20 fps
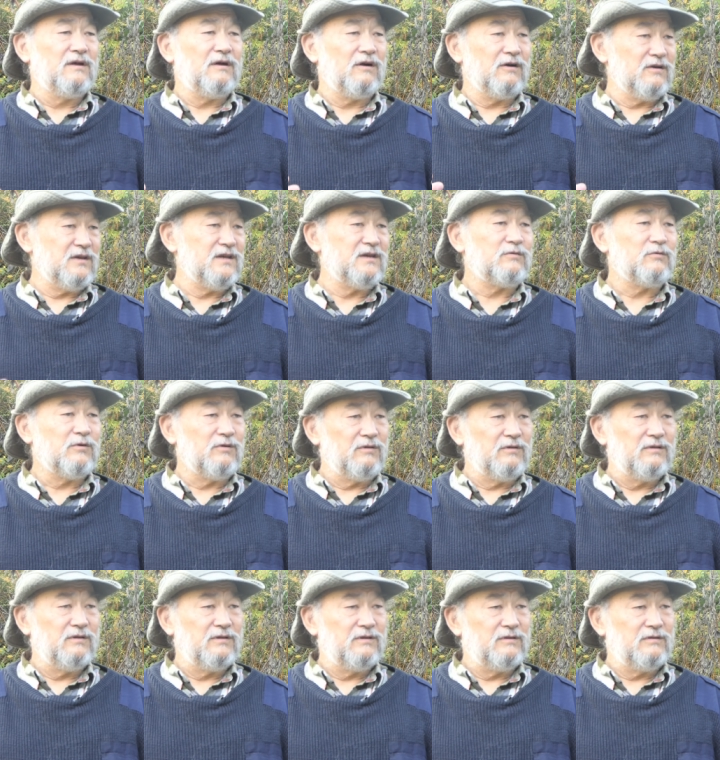are
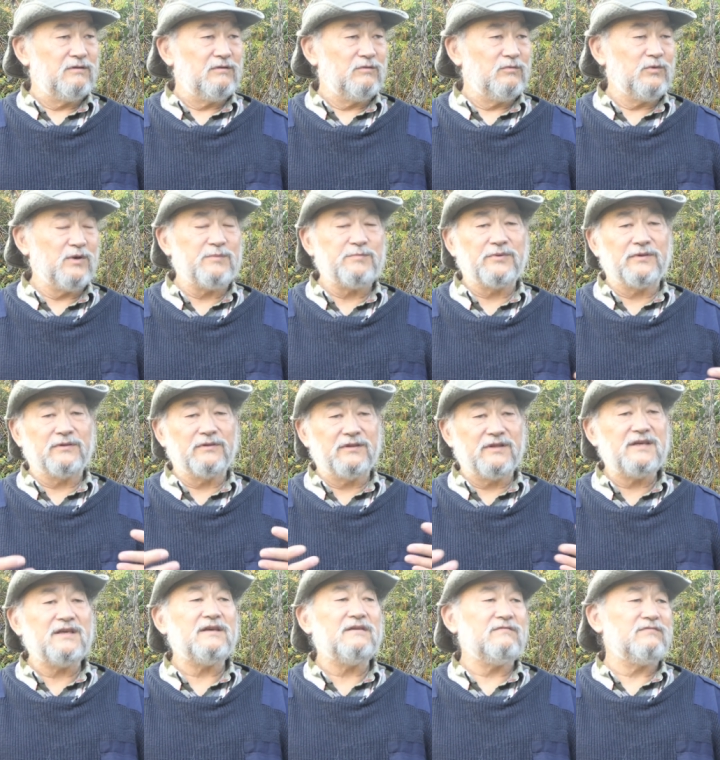equal. We
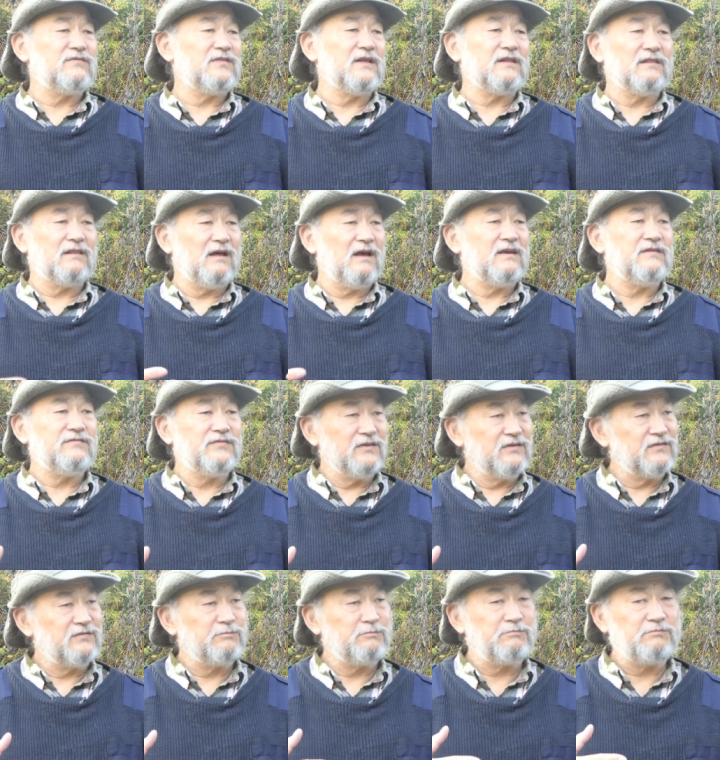believe that life
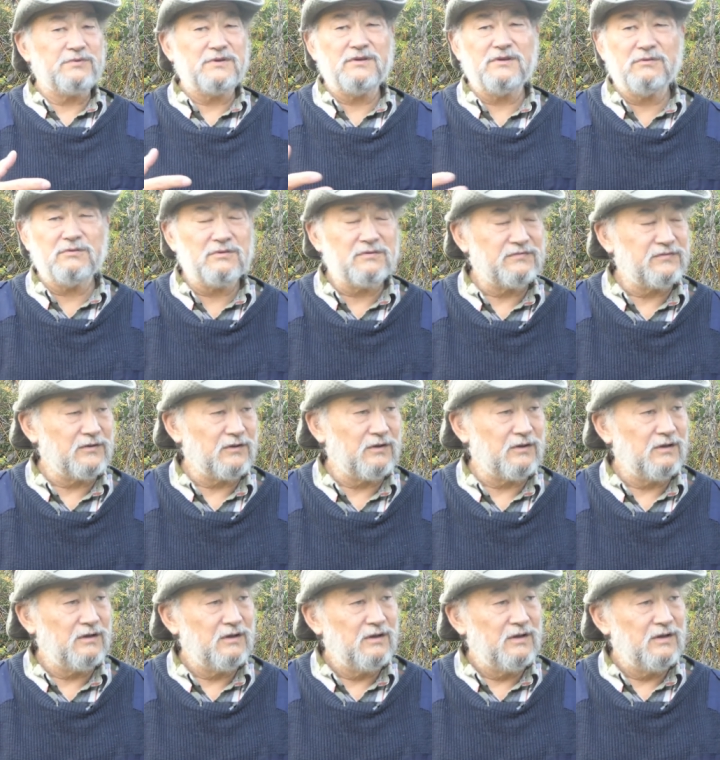is beautiful